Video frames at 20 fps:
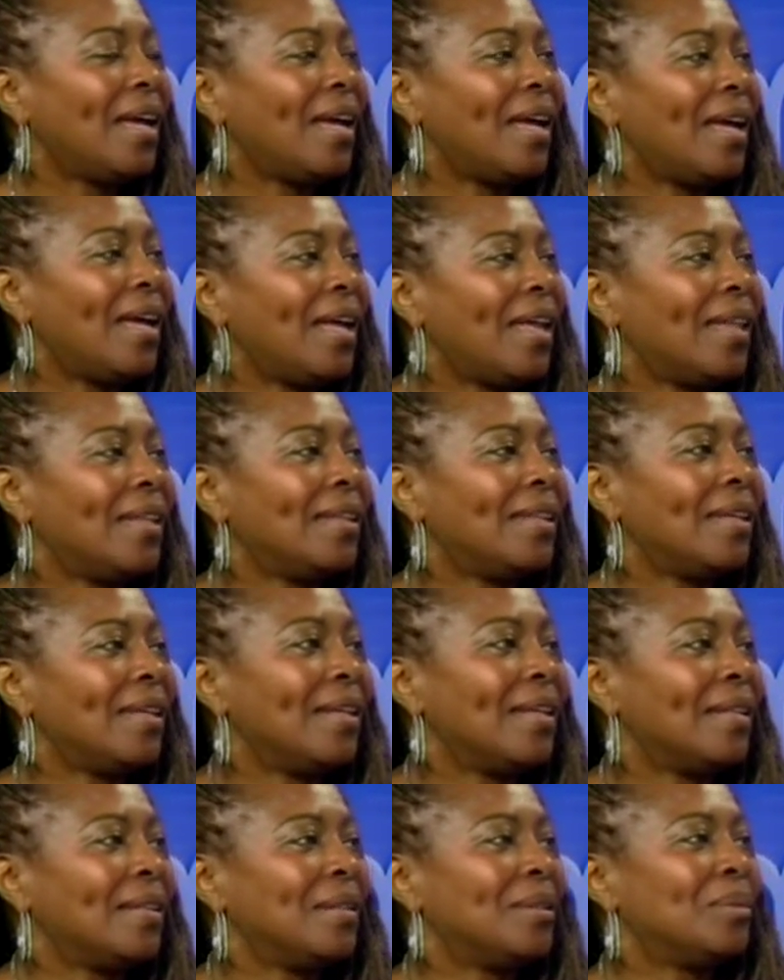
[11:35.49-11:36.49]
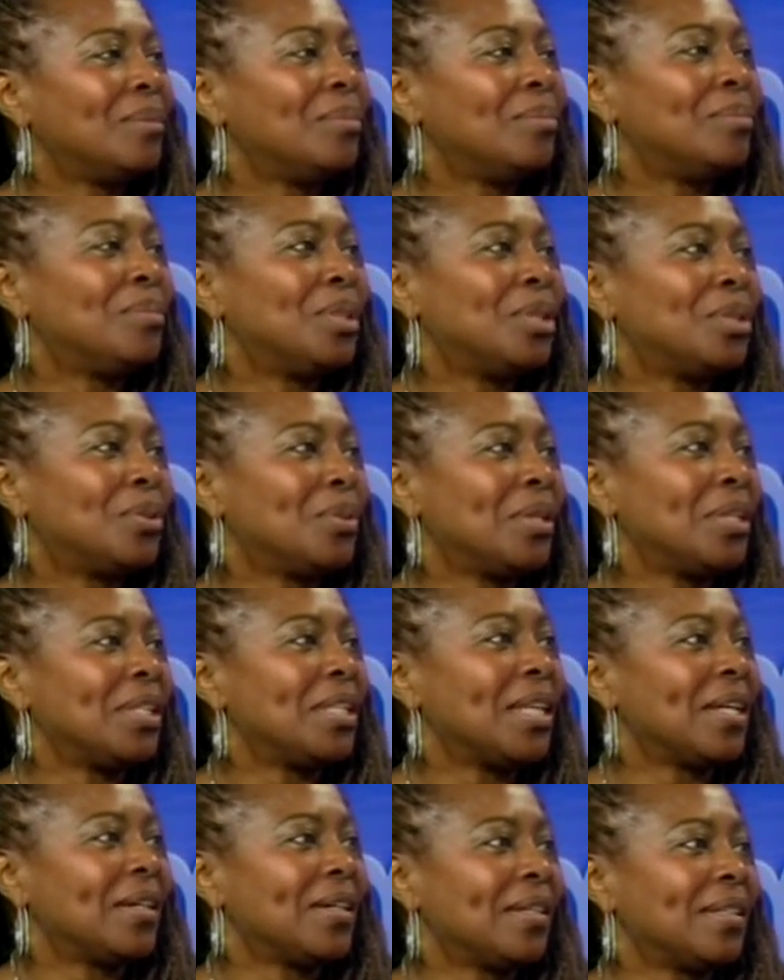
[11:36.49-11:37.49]
And then okay. between
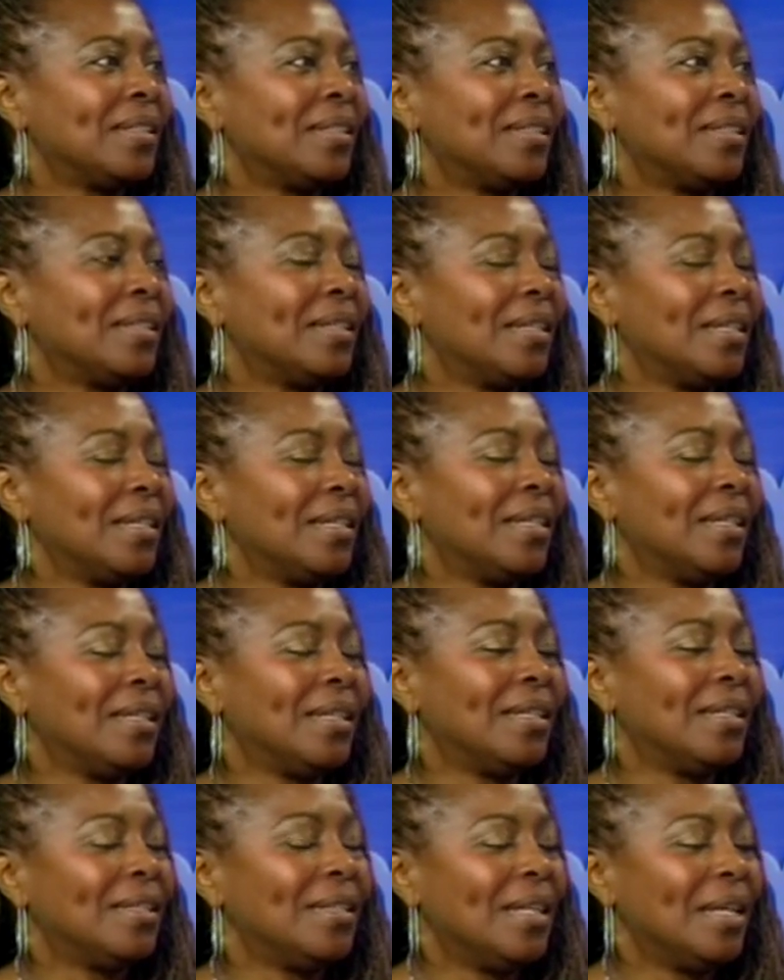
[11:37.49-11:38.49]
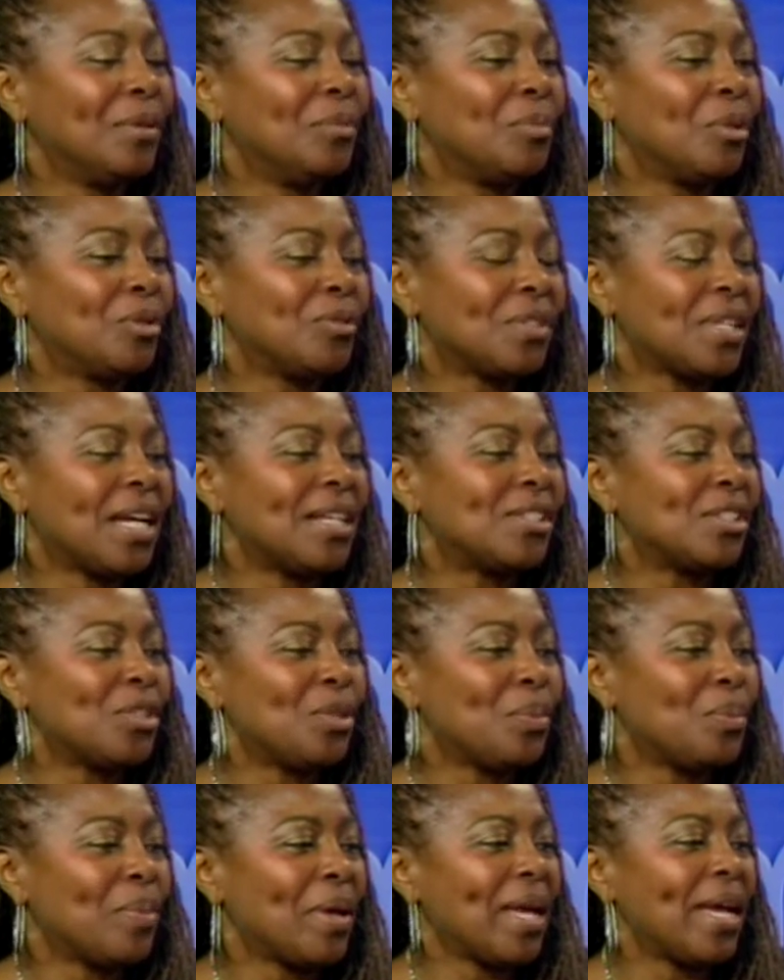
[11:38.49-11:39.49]
there uh, and uh, both sides of the
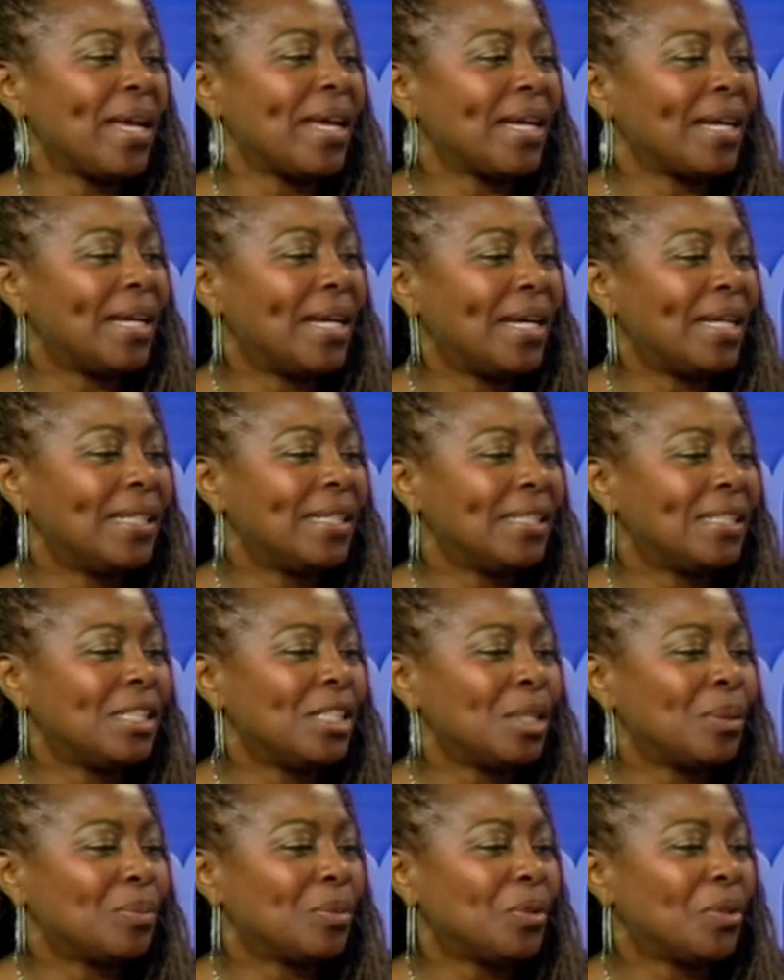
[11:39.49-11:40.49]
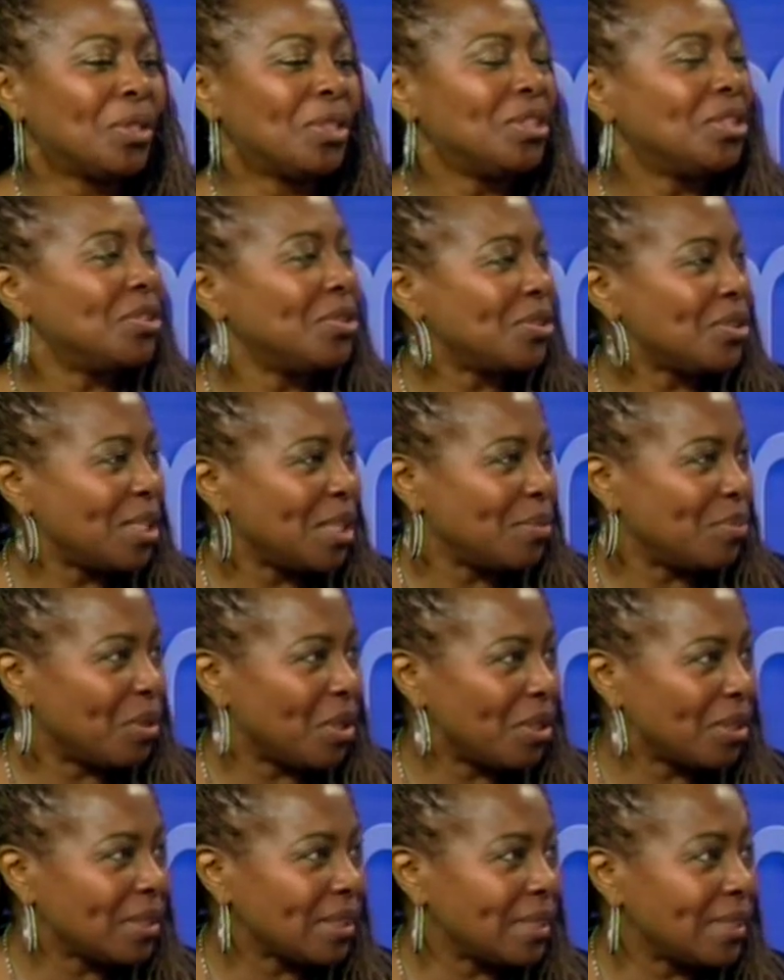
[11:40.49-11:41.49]
Bay, I ended up going to UC
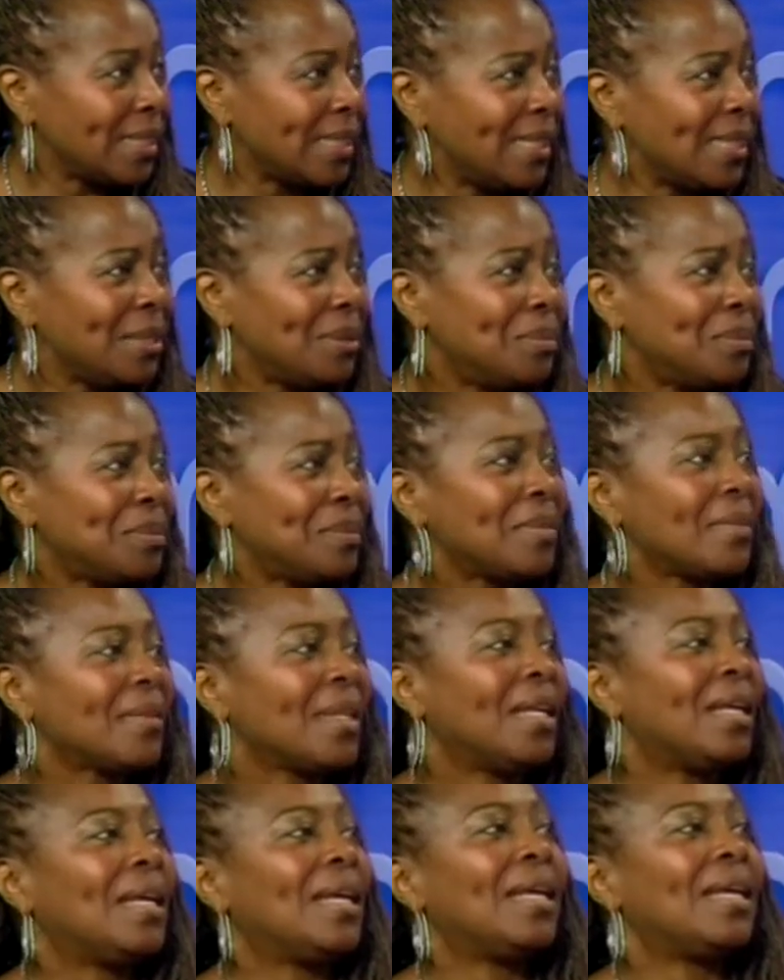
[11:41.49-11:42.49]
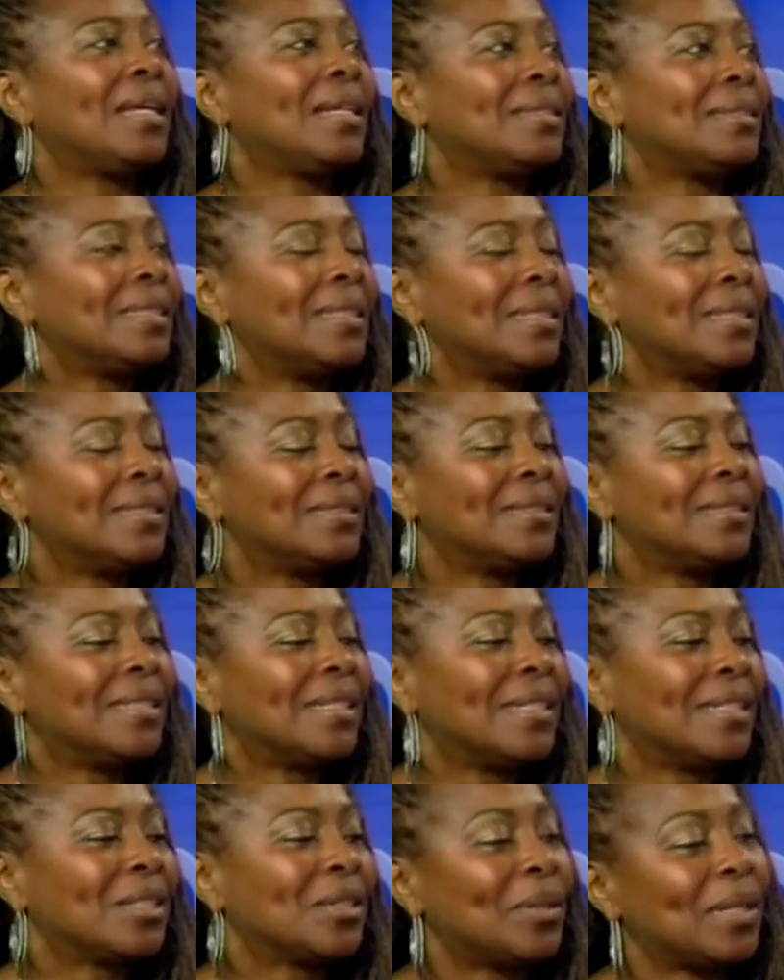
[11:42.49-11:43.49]
Berkeley and then
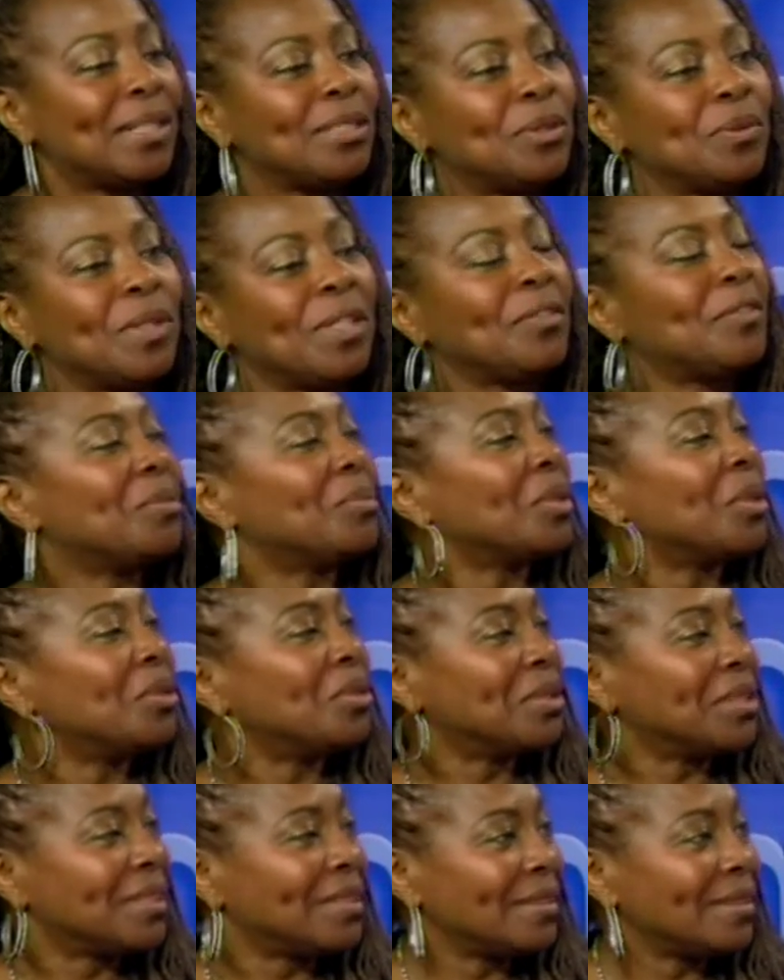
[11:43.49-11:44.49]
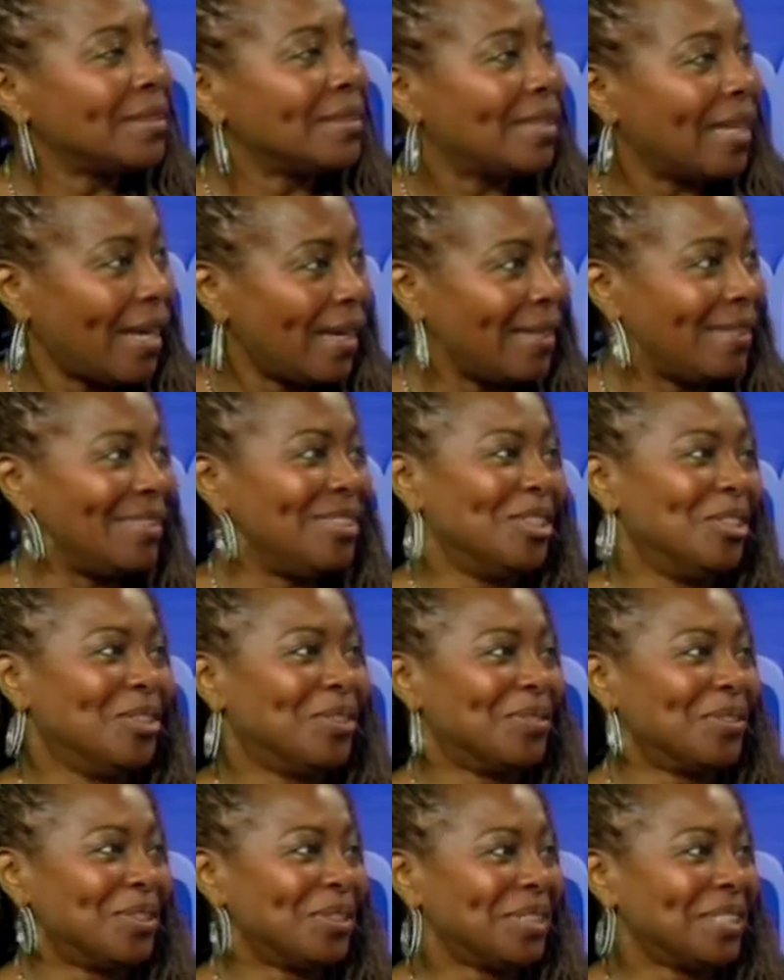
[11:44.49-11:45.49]
uh, graduated from Golden Gate
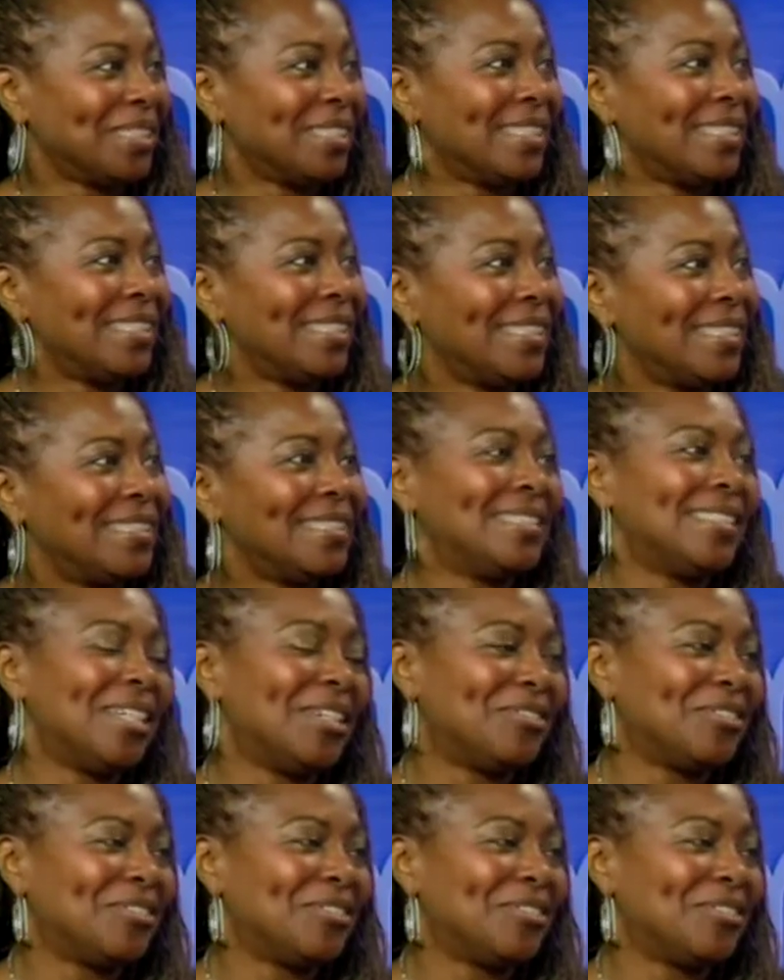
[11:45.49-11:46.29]
University in San okay.